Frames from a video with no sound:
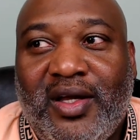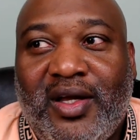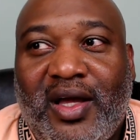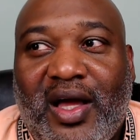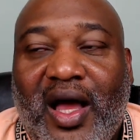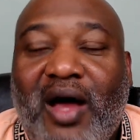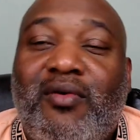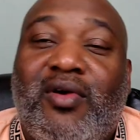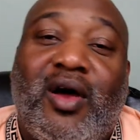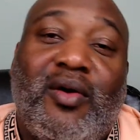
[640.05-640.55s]

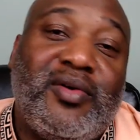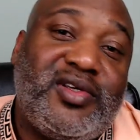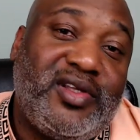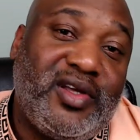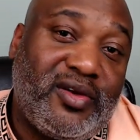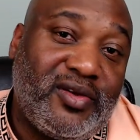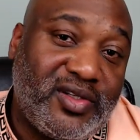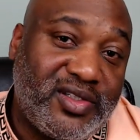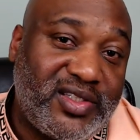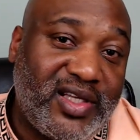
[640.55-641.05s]
I would always
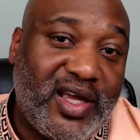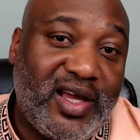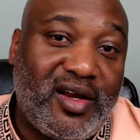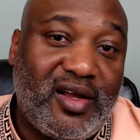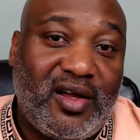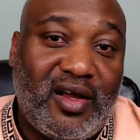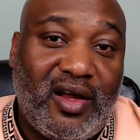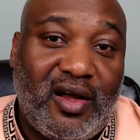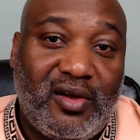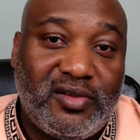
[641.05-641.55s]
stick on the side of
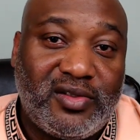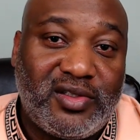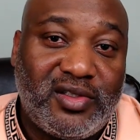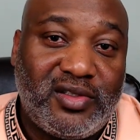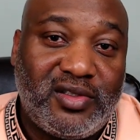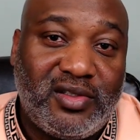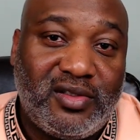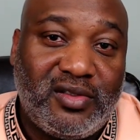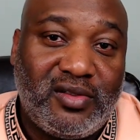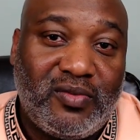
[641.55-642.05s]
cautious,
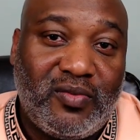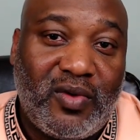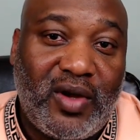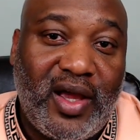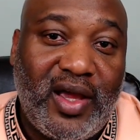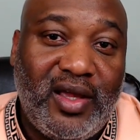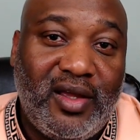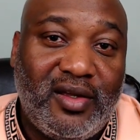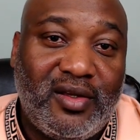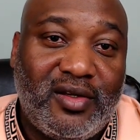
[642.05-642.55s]
right?